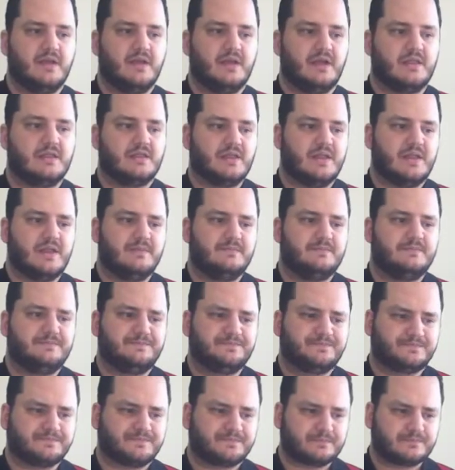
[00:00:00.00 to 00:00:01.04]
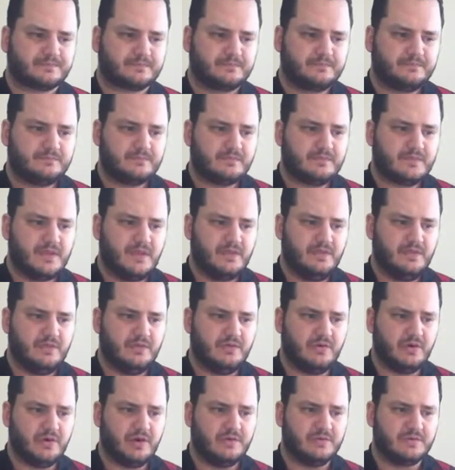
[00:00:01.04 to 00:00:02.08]
and then there
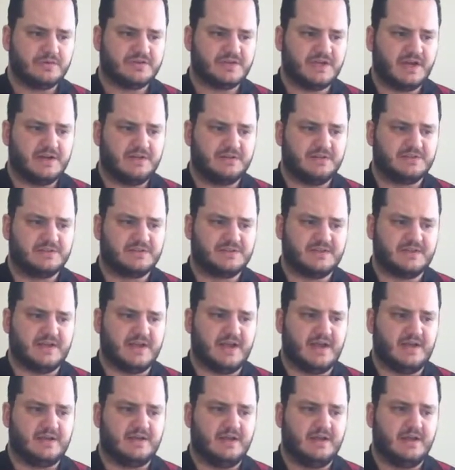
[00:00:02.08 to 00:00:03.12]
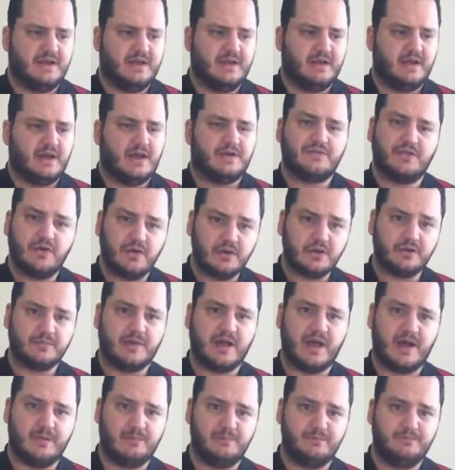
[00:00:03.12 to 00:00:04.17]
are other titles that I've heard
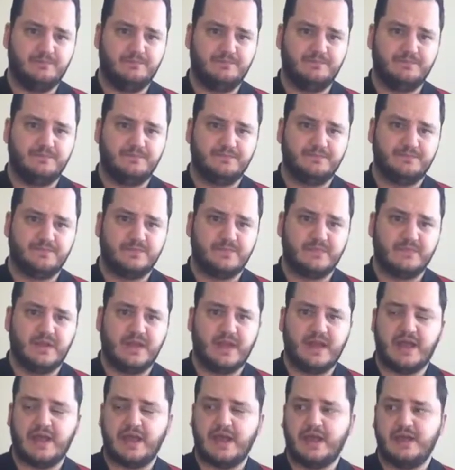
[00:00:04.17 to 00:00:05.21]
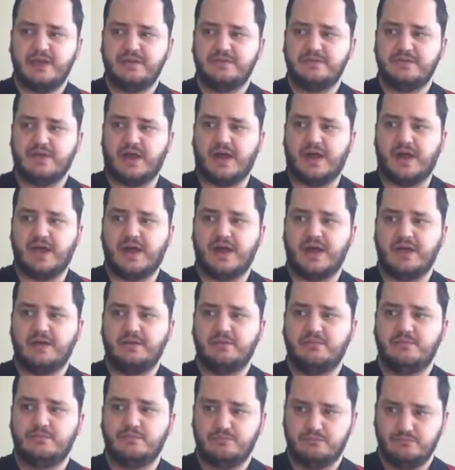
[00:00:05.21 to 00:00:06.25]
about, and
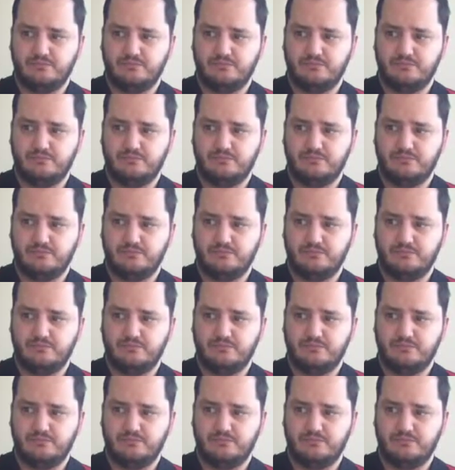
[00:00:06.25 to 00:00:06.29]
I